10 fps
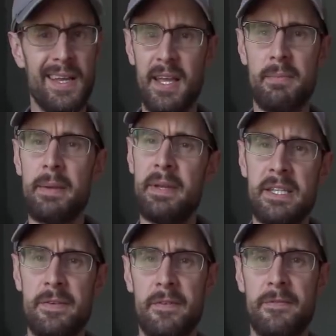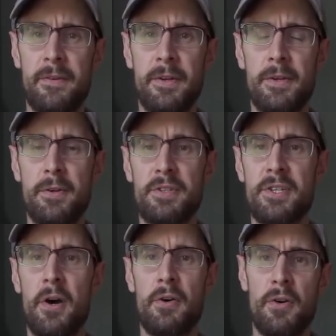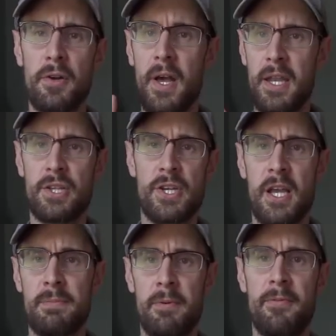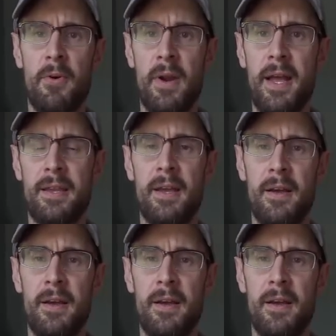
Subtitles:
It might be different for you, so kind of check it beforehand.